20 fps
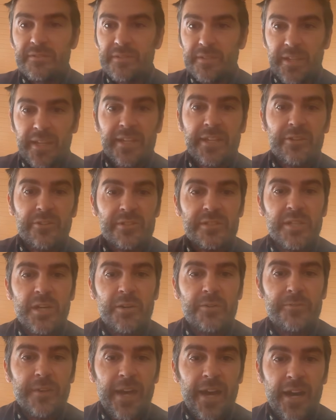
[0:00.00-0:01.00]
getting
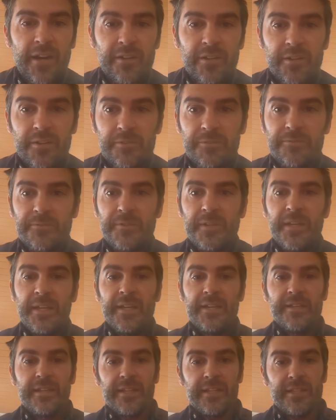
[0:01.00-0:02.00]
yourself out of
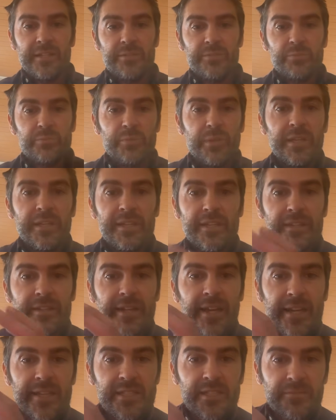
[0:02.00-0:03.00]
these really
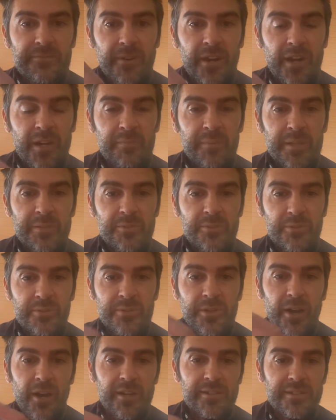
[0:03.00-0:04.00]
intense environmental
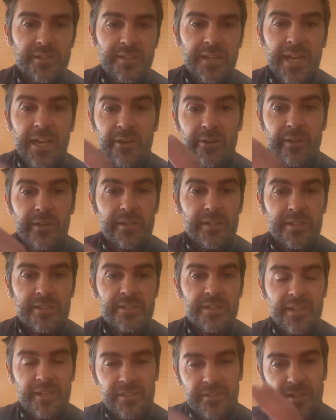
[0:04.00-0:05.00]
toxic
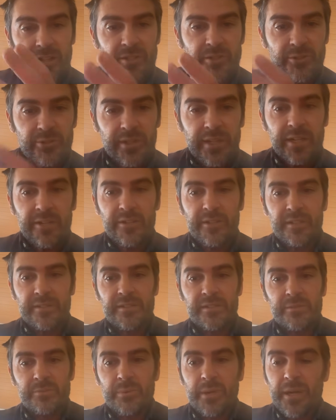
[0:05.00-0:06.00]
areas like industrial
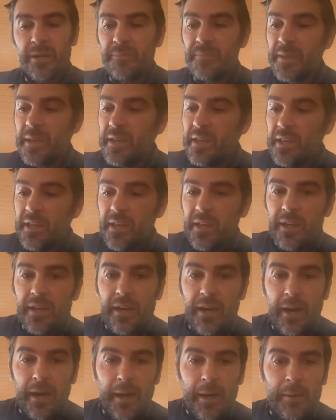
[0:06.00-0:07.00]
areas as well.
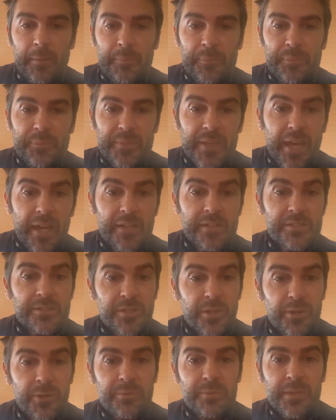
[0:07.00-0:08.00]

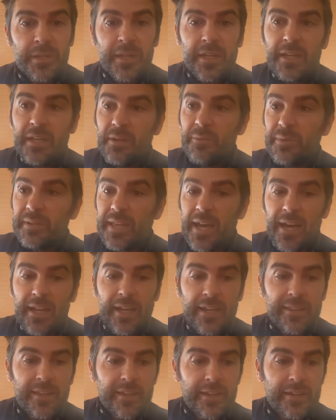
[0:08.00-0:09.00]
So with that,
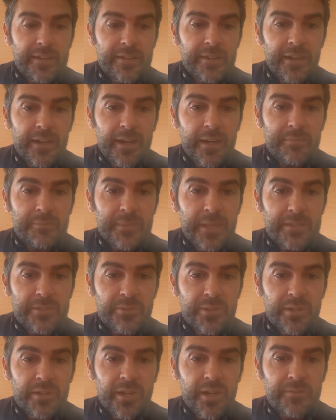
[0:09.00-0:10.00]
I think that
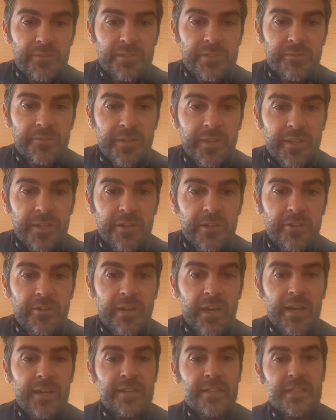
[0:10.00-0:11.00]
sort of covers the
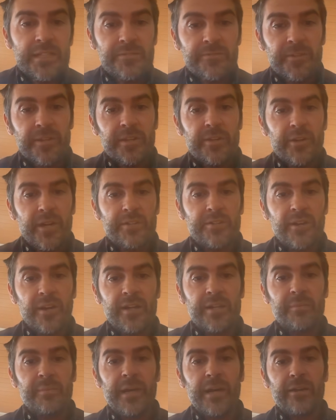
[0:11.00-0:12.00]
video. In this video, I
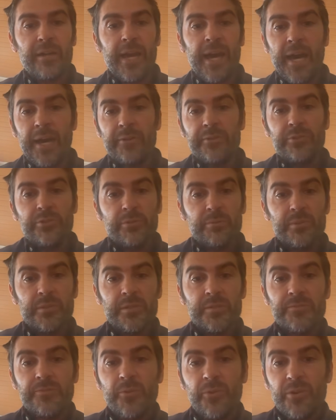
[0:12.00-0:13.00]
talked about how
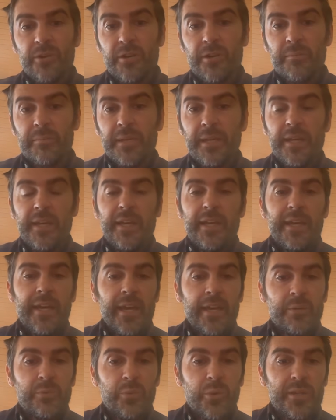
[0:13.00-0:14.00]
tumors form
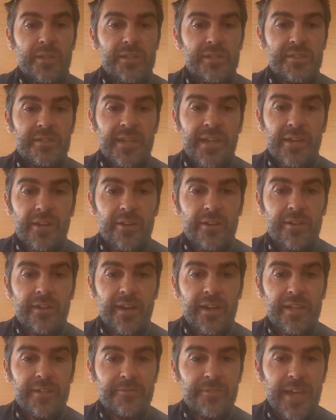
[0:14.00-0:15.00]
and what is their
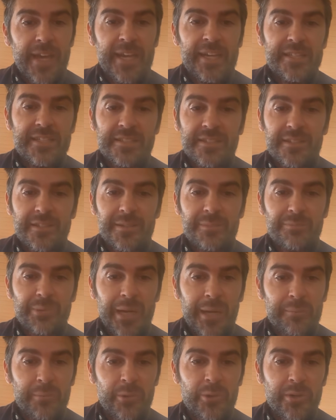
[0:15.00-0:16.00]
kind of ancient
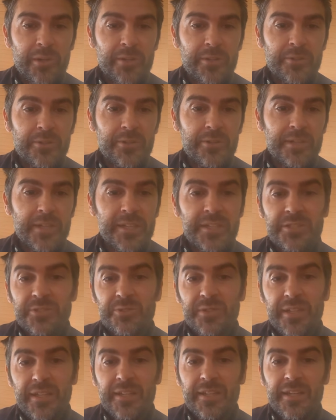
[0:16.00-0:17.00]
primordial
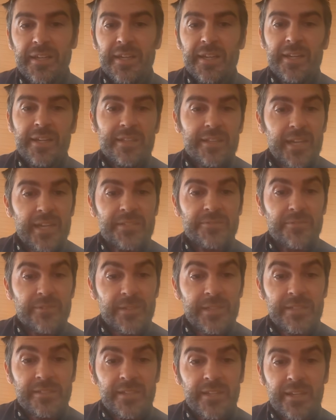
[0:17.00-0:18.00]
history. Thanks for
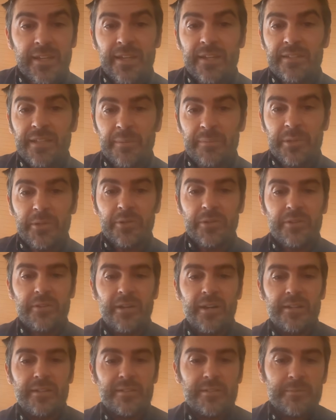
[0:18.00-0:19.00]
listening. Let me know your
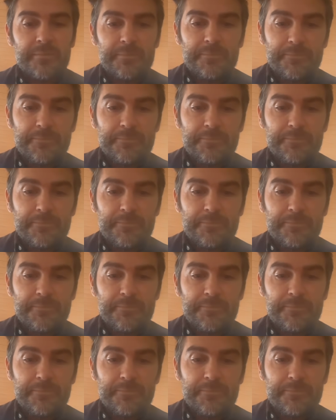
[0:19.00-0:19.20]
thoughts.